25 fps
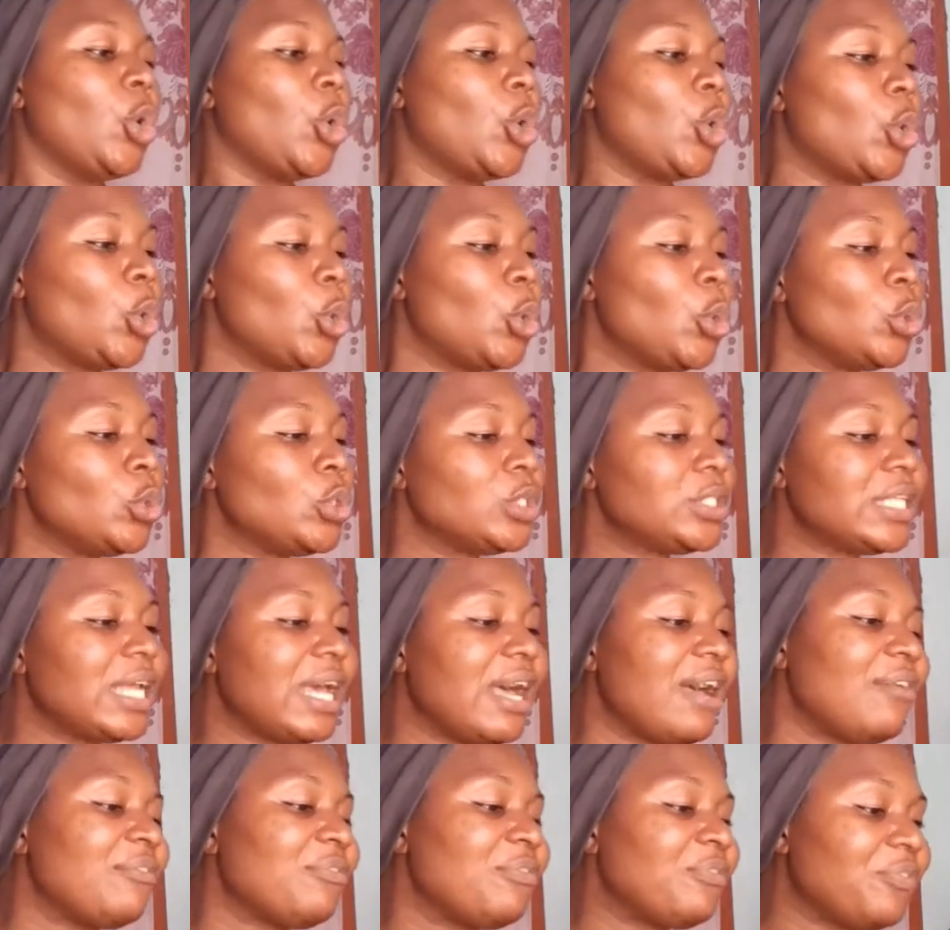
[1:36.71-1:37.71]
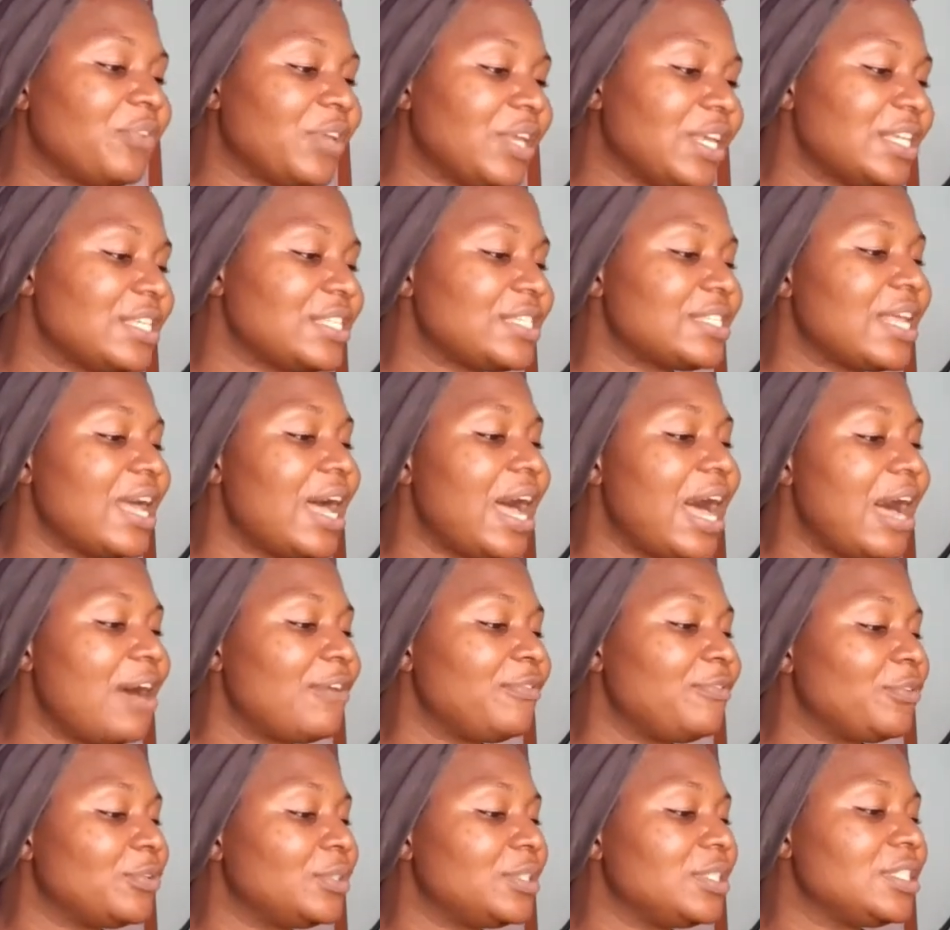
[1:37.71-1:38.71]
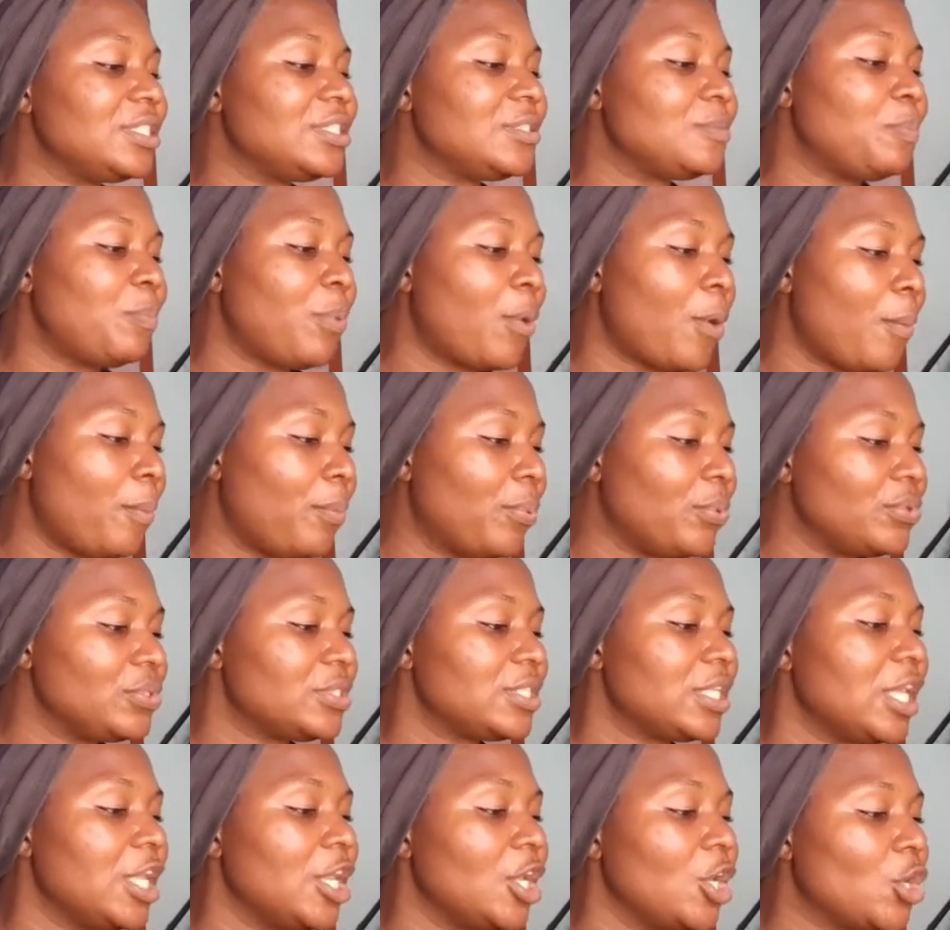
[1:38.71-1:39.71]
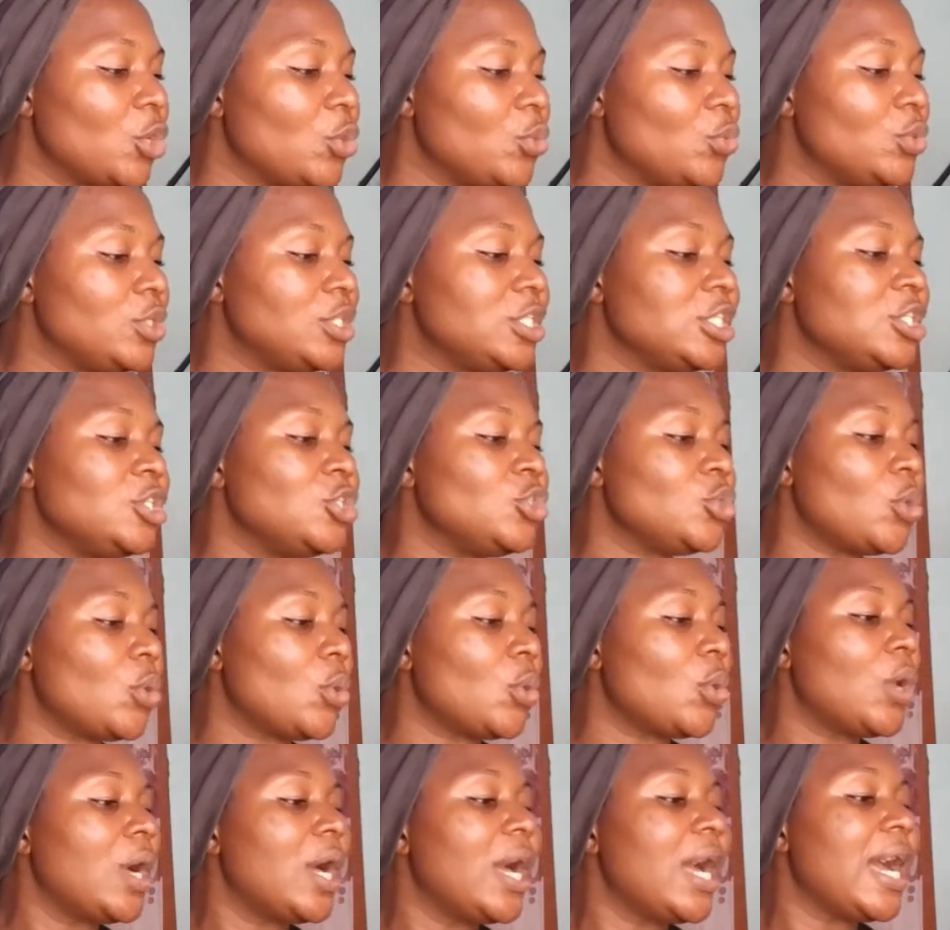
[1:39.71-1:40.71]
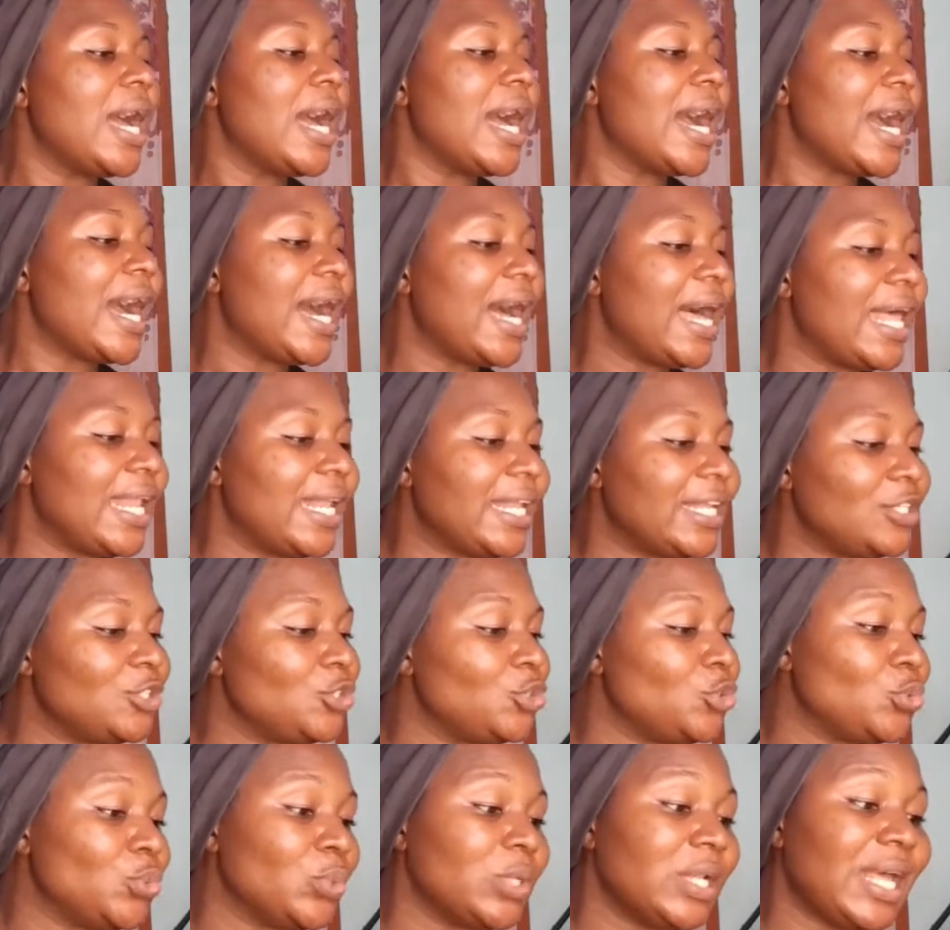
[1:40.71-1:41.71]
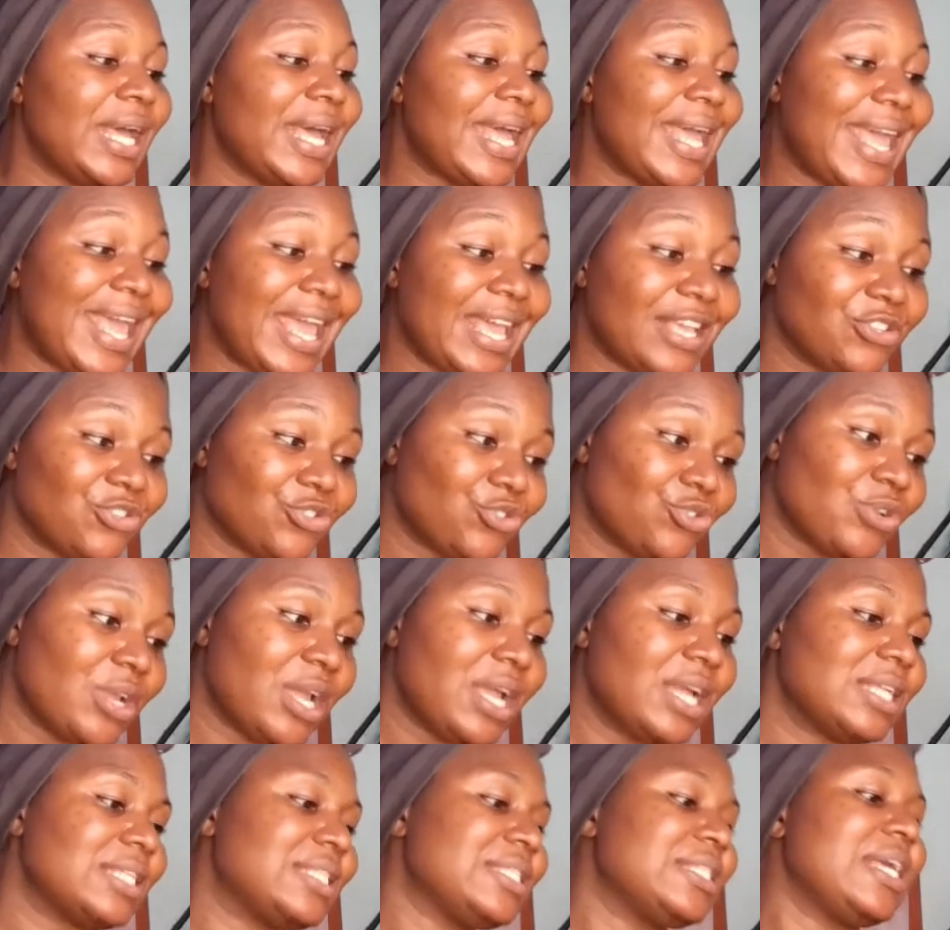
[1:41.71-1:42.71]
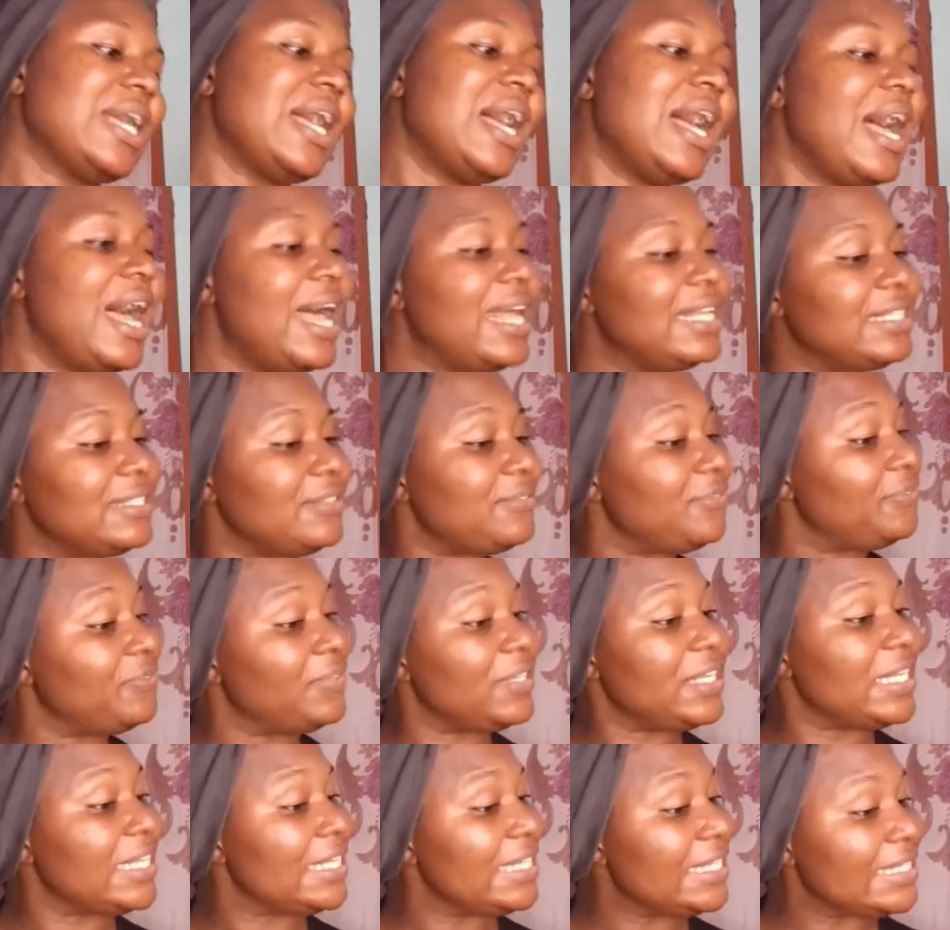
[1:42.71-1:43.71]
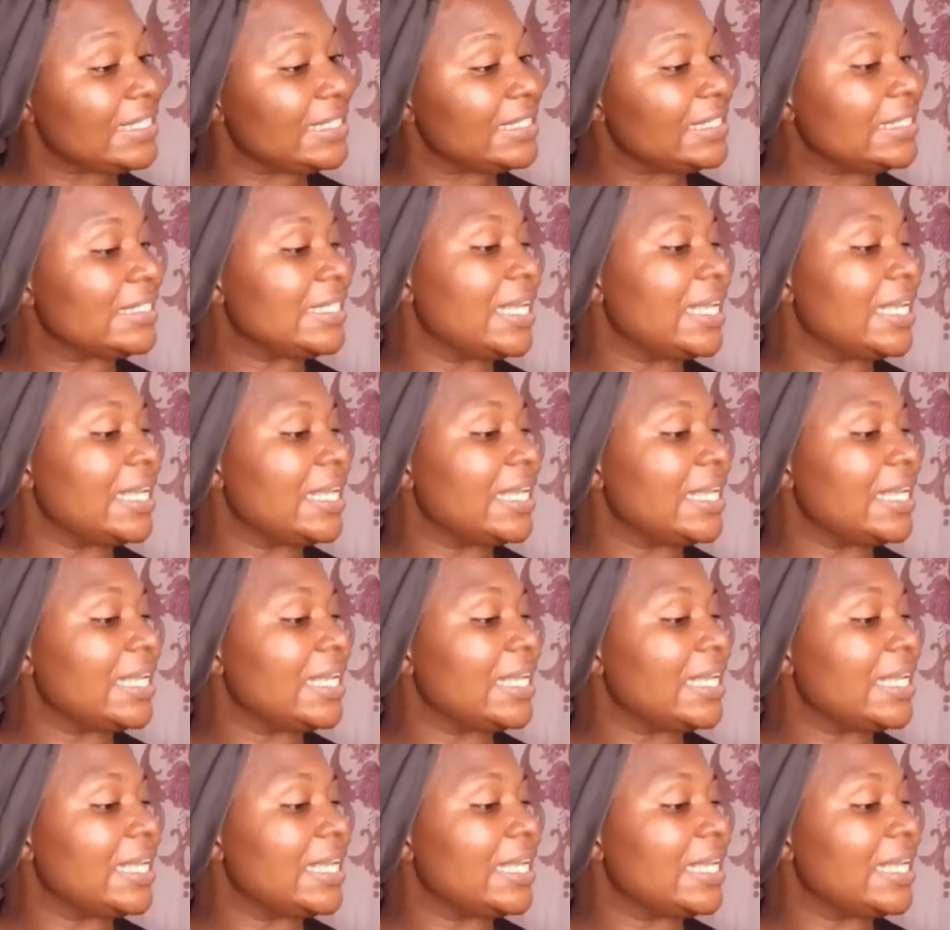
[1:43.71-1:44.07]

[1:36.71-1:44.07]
Cool down phase are for this purpose, including your calendula extract, adiphyllene,